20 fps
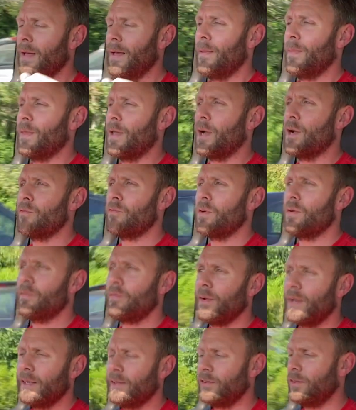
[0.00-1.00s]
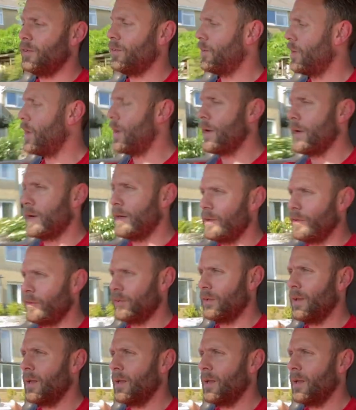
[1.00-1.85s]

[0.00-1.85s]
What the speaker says: the overinflated tyres,